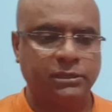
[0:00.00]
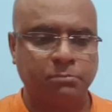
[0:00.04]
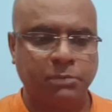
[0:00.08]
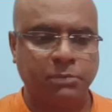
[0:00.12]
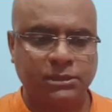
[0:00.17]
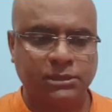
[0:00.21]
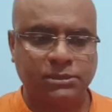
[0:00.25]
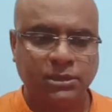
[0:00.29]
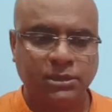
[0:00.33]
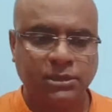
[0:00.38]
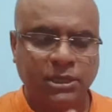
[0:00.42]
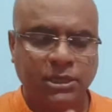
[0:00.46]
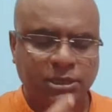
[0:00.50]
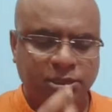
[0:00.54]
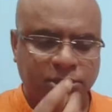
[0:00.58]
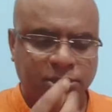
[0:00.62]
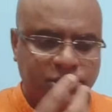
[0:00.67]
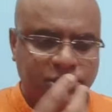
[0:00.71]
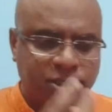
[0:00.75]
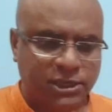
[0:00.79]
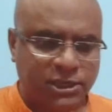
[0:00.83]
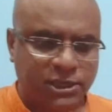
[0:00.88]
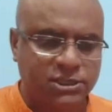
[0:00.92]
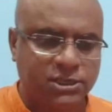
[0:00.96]
But
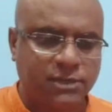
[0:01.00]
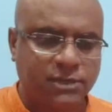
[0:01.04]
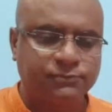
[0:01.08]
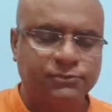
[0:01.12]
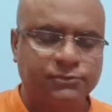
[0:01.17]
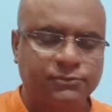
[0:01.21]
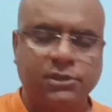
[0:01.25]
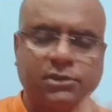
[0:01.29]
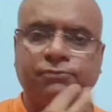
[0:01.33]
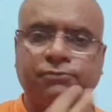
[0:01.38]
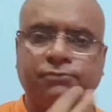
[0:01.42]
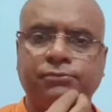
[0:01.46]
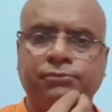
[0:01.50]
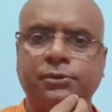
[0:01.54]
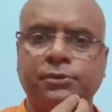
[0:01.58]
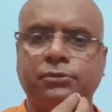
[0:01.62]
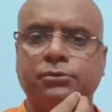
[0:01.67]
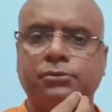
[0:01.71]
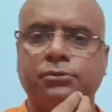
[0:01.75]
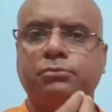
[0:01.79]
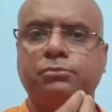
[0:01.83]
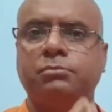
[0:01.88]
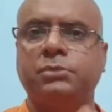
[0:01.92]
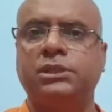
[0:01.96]
just after a
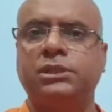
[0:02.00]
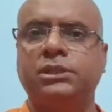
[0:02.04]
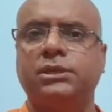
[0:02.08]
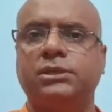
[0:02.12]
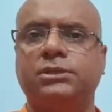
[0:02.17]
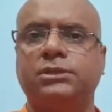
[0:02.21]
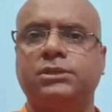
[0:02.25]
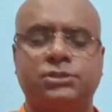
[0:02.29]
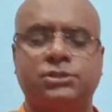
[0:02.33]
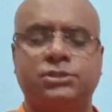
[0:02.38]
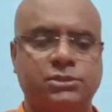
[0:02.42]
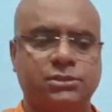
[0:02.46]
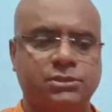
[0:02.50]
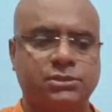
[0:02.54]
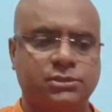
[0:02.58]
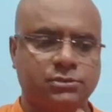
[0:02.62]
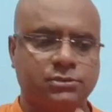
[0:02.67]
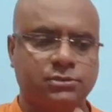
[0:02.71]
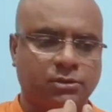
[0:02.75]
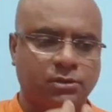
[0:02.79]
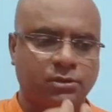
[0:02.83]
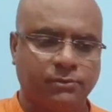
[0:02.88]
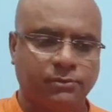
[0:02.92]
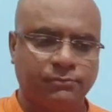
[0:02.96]
few minutes
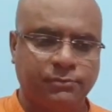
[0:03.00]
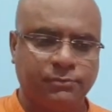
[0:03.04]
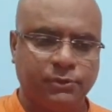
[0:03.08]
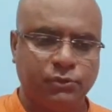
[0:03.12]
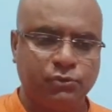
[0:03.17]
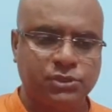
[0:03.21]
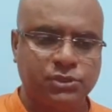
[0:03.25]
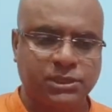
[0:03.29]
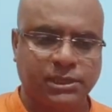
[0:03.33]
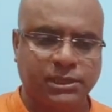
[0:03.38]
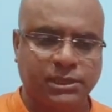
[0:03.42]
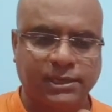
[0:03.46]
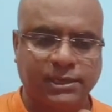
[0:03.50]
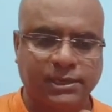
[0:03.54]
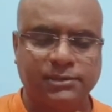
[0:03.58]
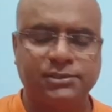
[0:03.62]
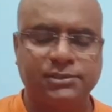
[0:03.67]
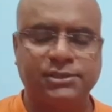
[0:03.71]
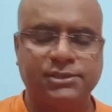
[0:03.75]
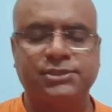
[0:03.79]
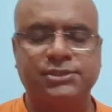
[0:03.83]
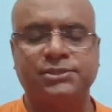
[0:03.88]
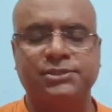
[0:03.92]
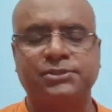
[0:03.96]
or a few
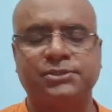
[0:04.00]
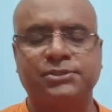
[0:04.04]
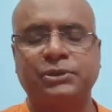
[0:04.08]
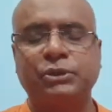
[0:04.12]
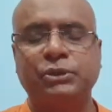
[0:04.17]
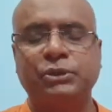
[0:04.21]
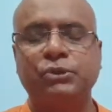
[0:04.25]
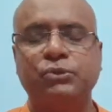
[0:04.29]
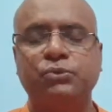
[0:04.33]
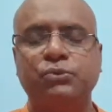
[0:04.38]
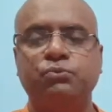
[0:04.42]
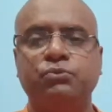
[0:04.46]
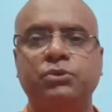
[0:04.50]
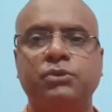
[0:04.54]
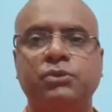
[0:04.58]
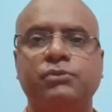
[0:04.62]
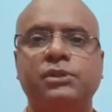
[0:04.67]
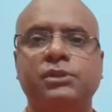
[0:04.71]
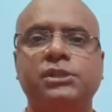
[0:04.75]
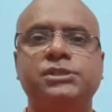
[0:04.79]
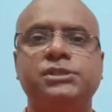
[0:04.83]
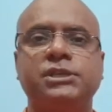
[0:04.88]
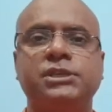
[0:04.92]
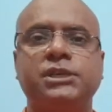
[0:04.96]
seconds, we
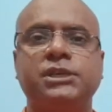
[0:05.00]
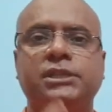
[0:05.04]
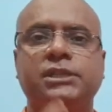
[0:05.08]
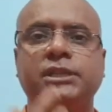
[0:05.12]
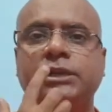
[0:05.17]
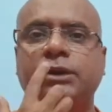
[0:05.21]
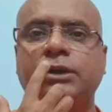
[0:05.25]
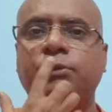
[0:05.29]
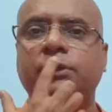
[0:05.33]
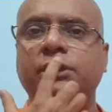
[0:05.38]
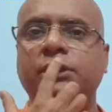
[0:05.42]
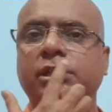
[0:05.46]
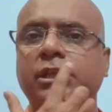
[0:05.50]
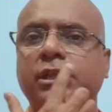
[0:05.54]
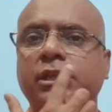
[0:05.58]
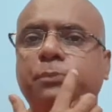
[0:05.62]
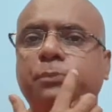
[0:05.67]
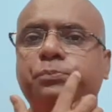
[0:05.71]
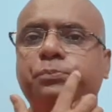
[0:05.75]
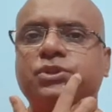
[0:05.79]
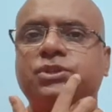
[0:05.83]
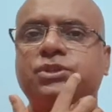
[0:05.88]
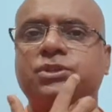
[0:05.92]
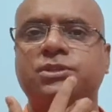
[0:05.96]
will see that our
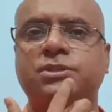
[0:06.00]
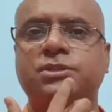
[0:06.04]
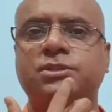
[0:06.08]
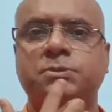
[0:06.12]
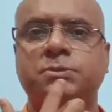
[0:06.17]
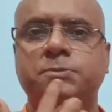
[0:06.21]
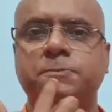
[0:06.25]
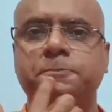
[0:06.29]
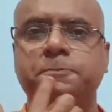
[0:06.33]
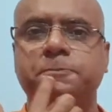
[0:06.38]
lips,